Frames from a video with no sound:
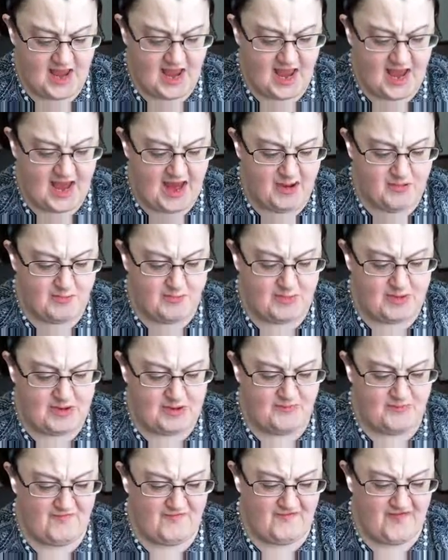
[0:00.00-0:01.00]
I am
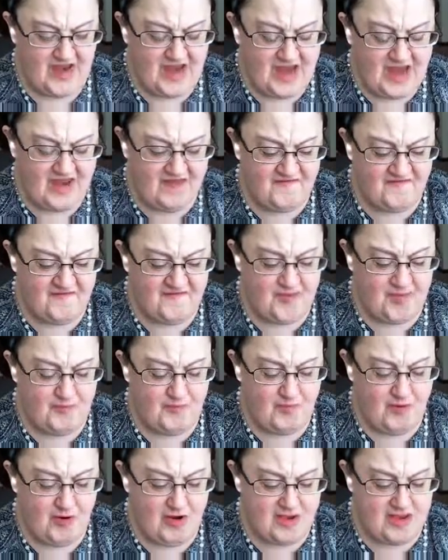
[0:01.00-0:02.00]
fleeing from the
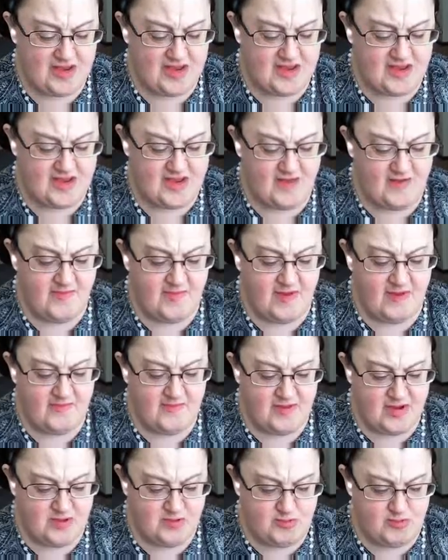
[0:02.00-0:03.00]
presence of my
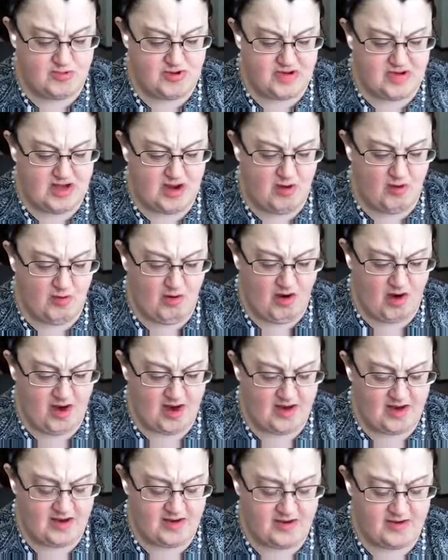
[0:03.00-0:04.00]
mistress
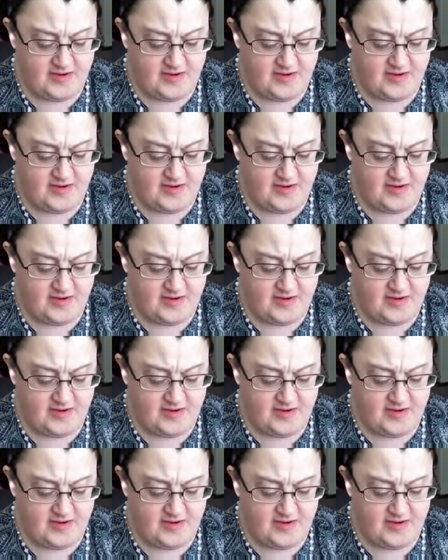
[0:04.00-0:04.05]
Sarai.